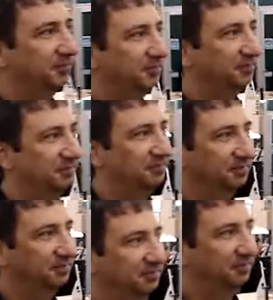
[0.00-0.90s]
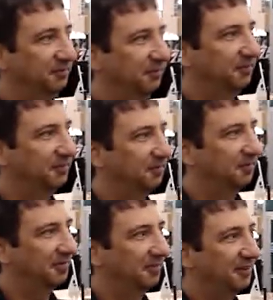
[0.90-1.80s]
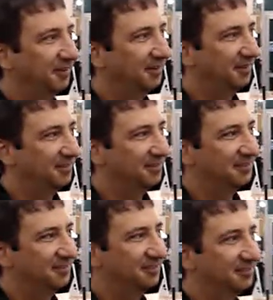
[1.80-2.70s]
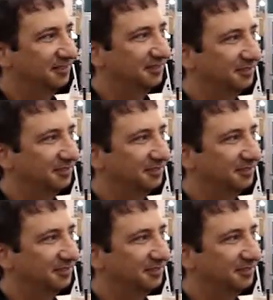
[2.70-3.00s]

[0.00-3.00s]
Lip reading: (not speaking)